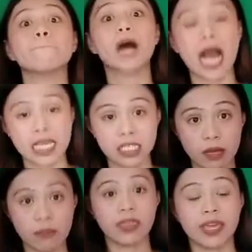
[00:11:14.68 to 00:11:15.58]
by
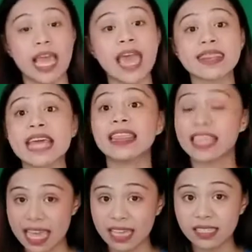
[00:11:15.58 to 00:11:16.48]
something. And that
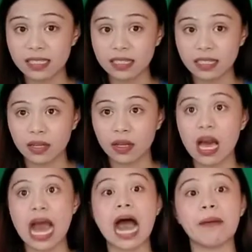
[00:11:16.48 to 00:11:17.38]
is
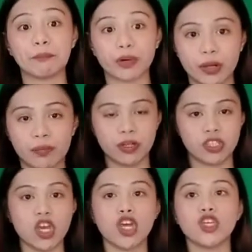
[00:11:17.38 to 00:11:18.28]
a
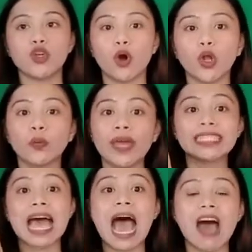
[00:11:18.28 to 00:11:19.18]
purpose. You
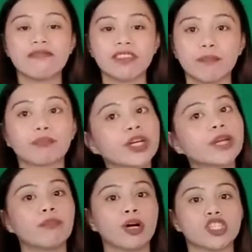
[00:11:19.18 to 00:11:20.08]
always have the
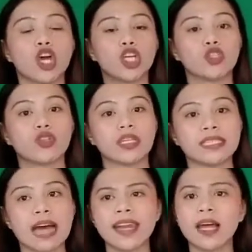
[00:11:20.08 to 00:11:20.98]
purpose to
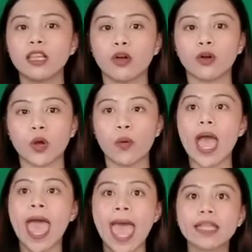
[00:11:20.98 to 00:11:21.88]
design a logo
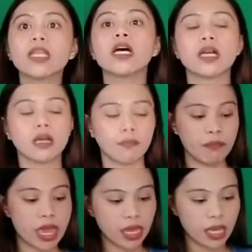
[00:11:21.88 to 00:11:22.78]
and
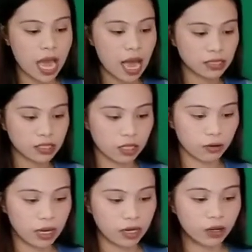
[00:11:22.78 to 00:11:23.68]
make a
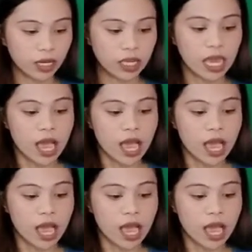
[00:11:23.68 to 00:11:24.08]
slogan. Okay.